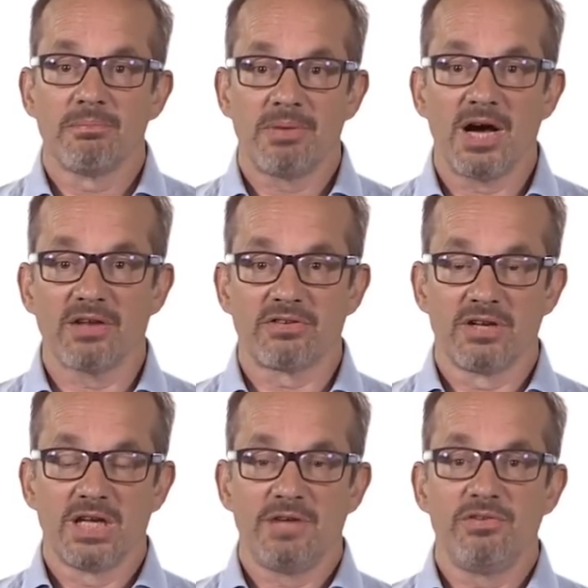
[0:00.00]
But
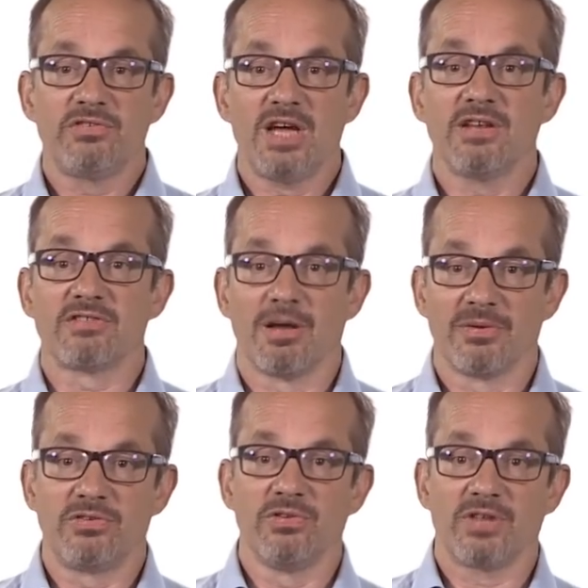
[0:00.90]
if you take this
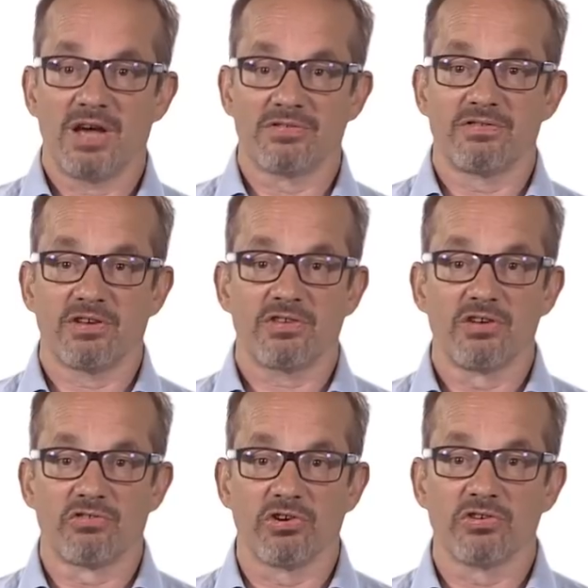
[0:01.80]
number two thousand six
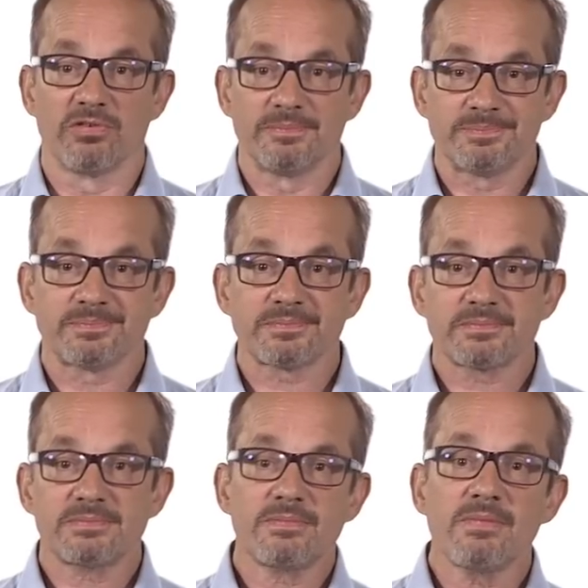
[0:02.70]
hundred
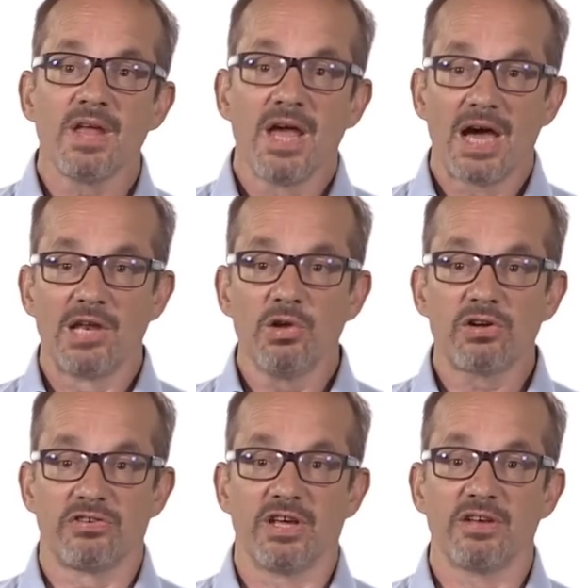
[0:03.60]
and
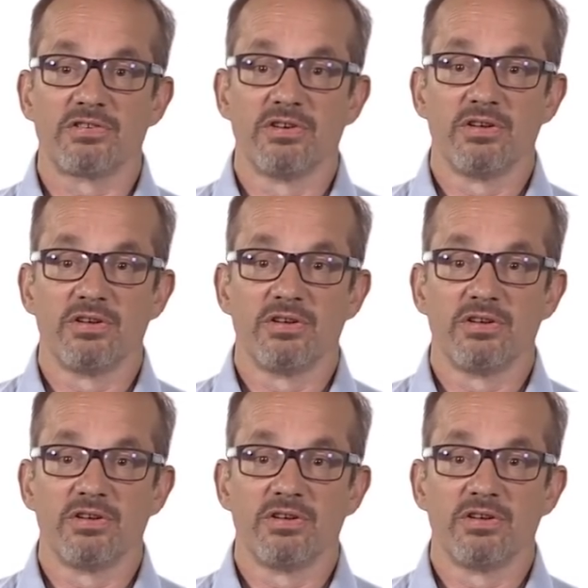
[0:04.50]
look at it,